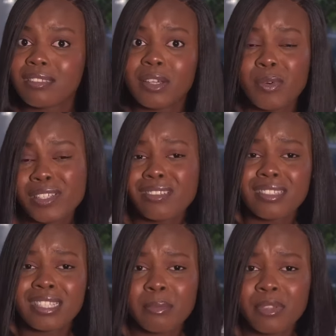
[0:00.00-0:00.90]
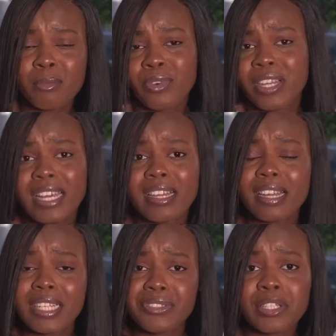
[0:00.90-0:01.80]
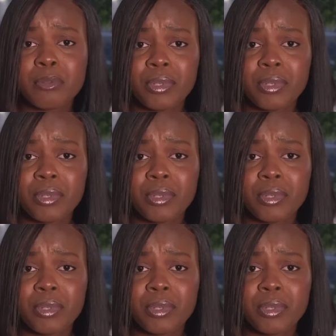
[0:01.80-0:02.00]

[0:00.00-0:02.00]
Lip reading: It was still the same thing, but I tried to